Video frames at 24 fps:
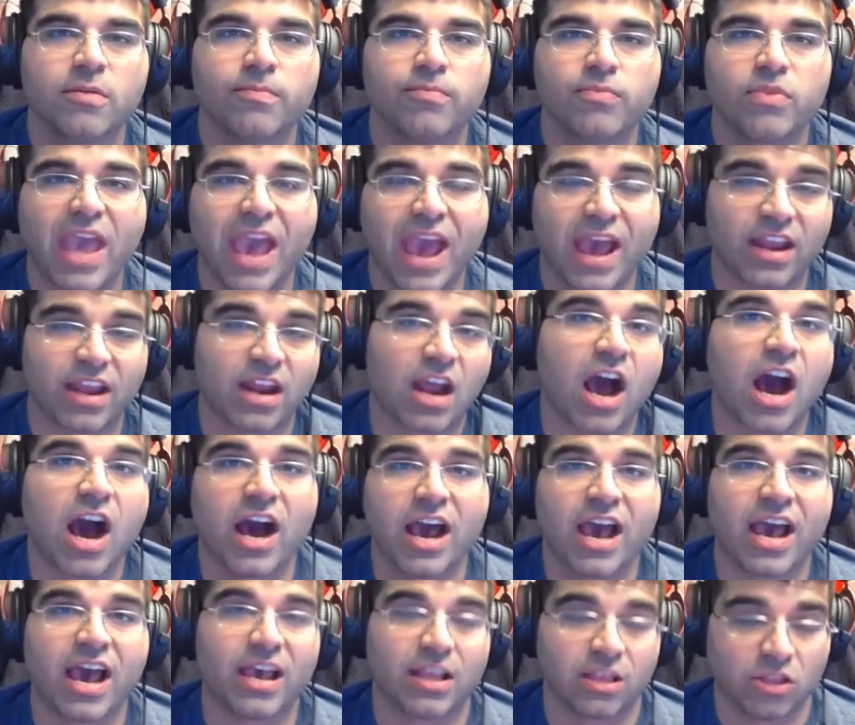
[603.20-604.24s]

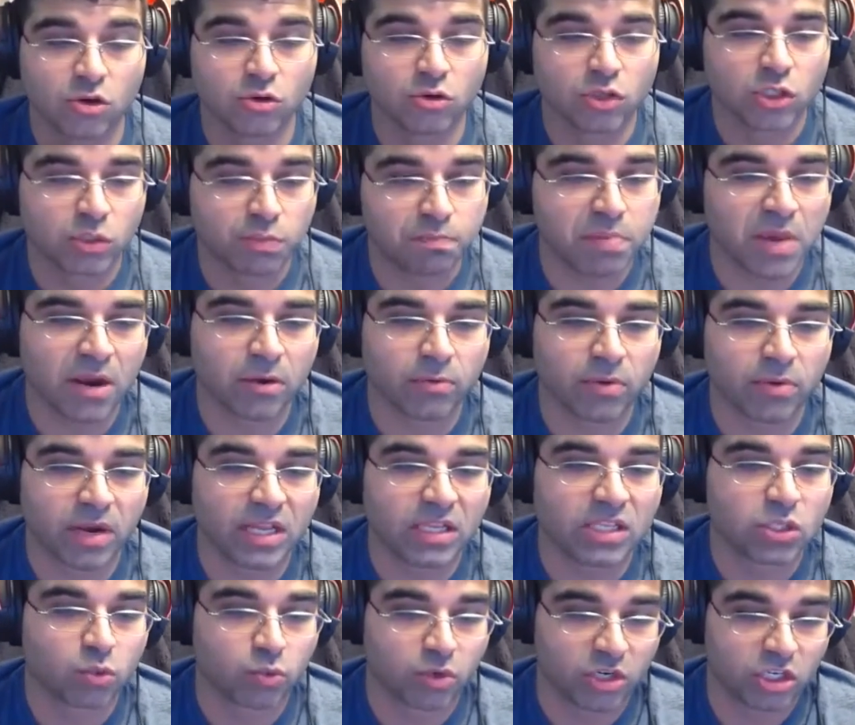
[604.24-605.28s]
at those bit
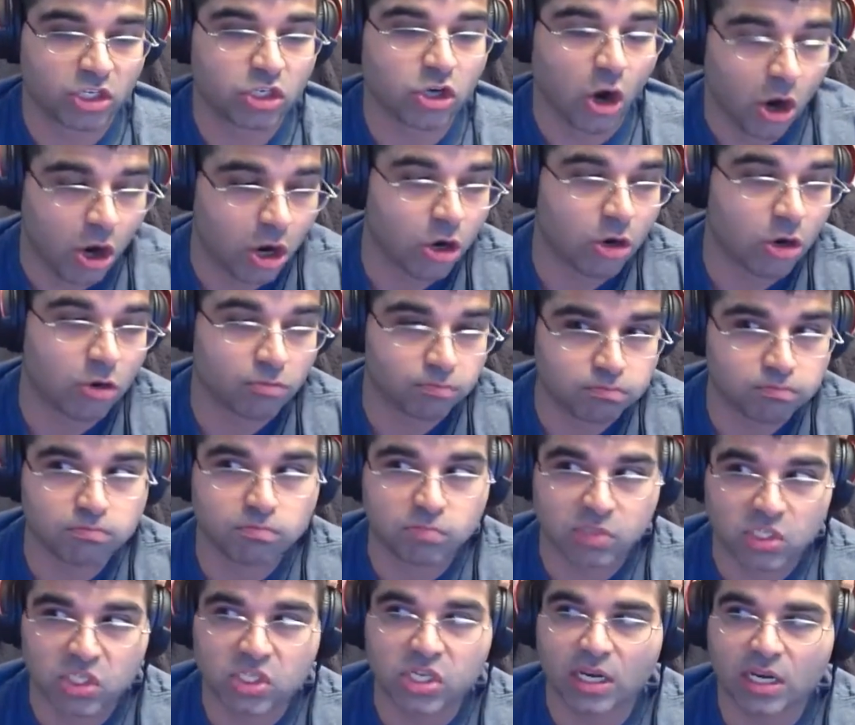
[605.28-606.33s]
rates, which are
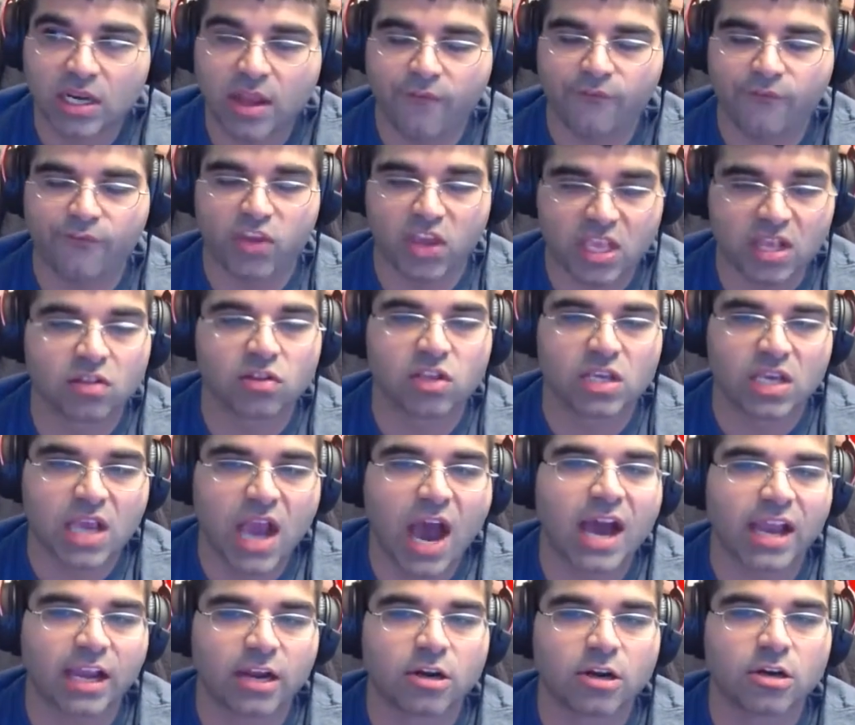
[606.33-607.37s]
significantly
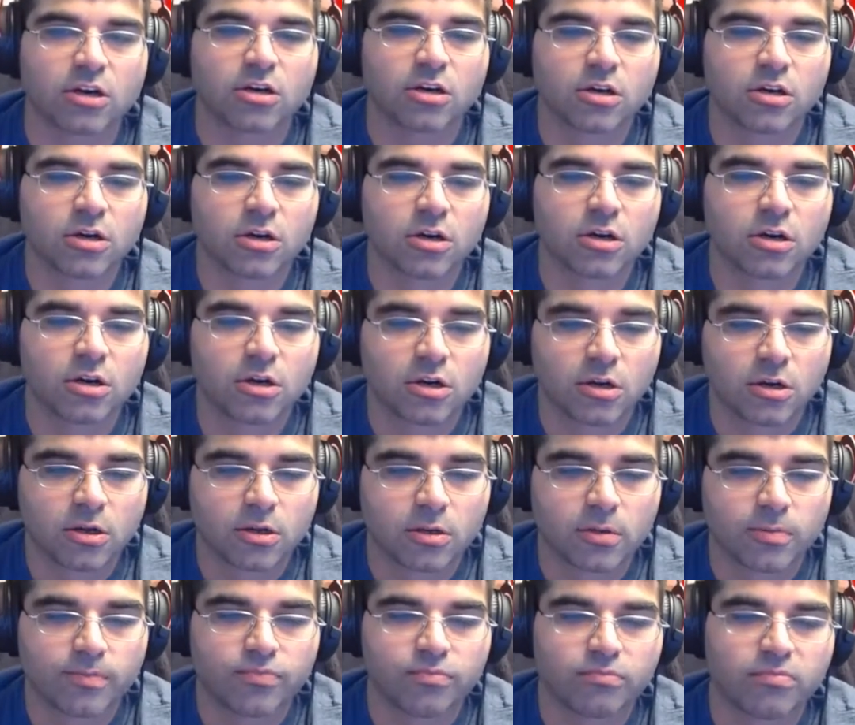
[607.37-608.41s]
higher.
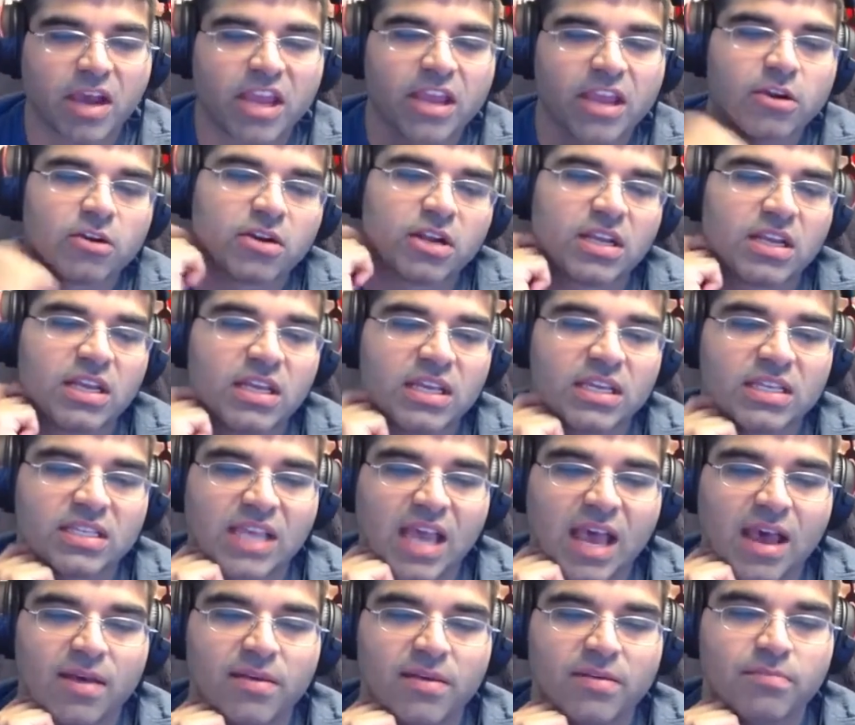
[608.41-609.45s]
My internet is
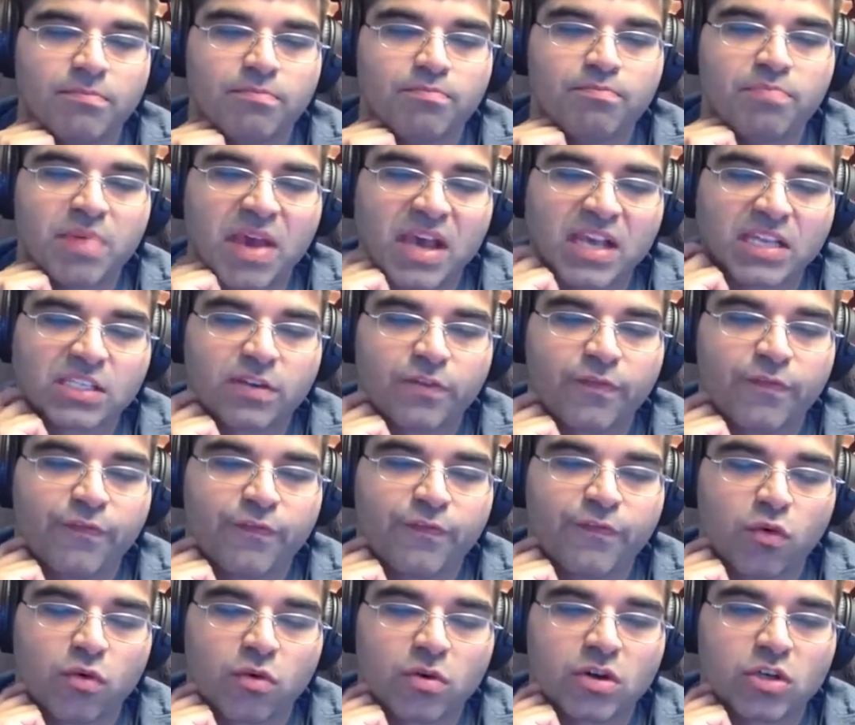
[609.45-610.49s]
at best
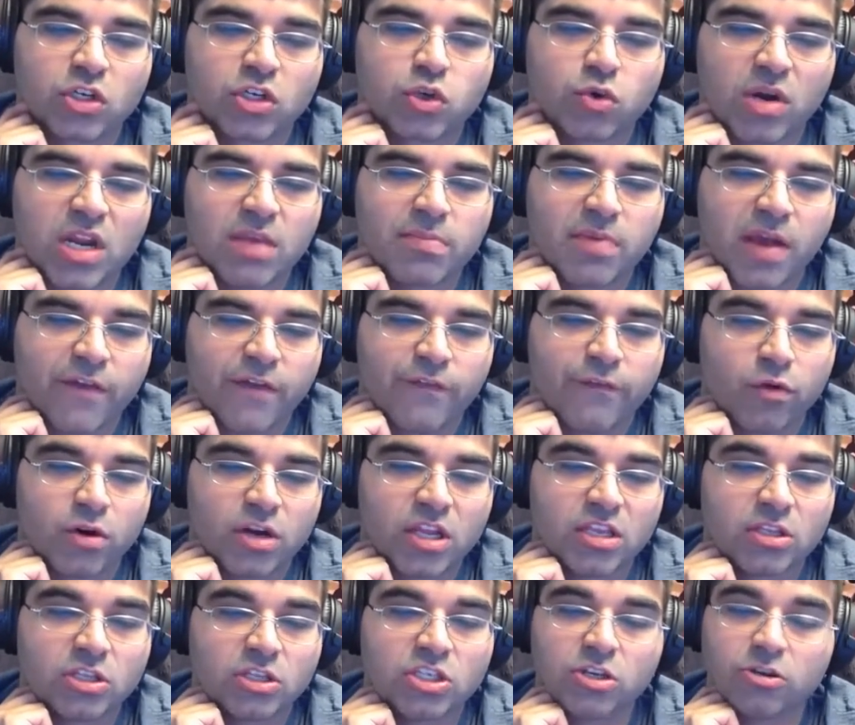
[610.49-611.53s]
20 by
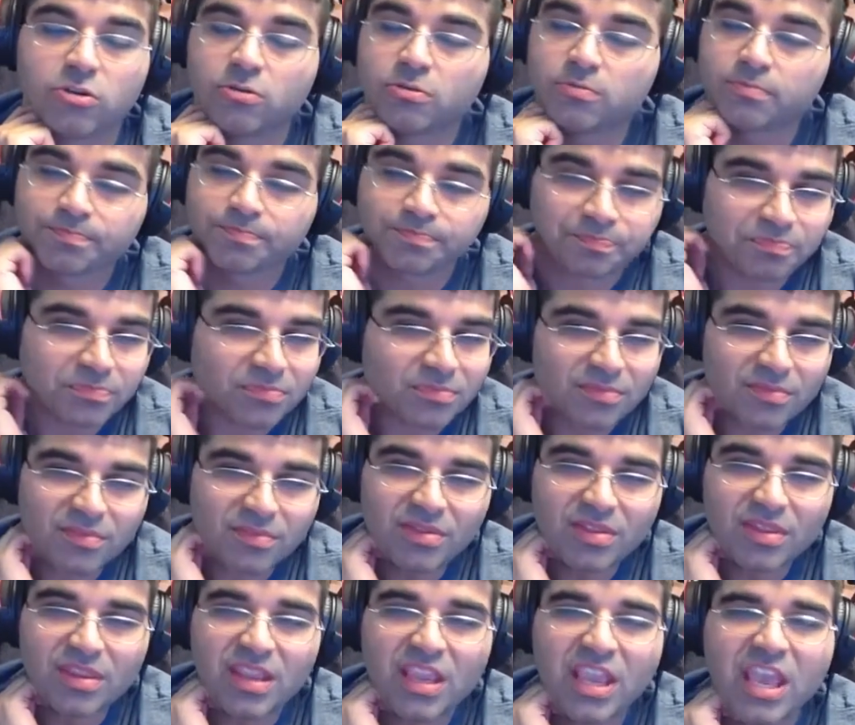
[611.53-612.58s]
40. Dude,
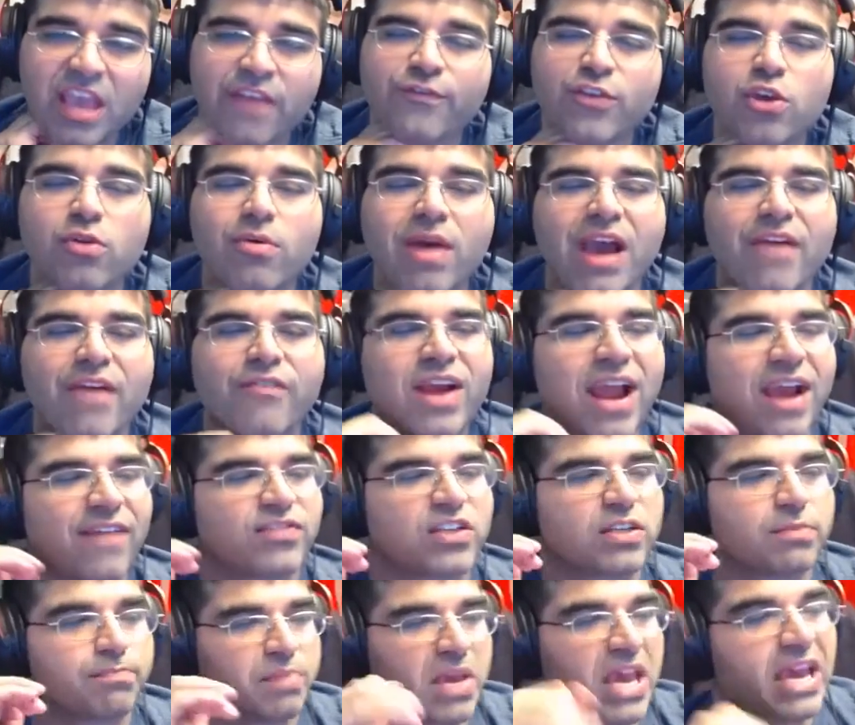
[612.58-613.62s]
if you ever have
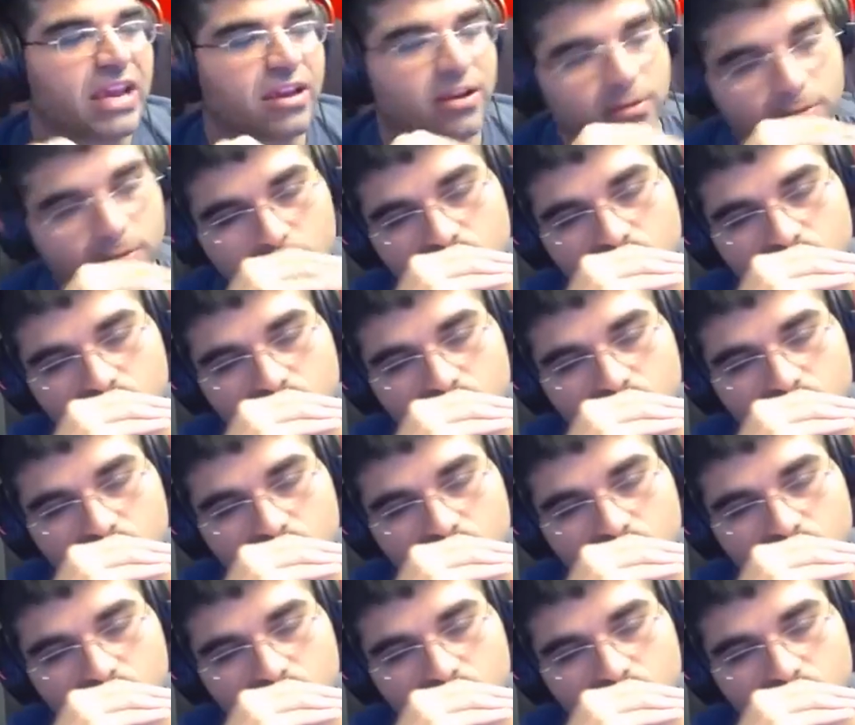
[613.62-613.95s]
to pick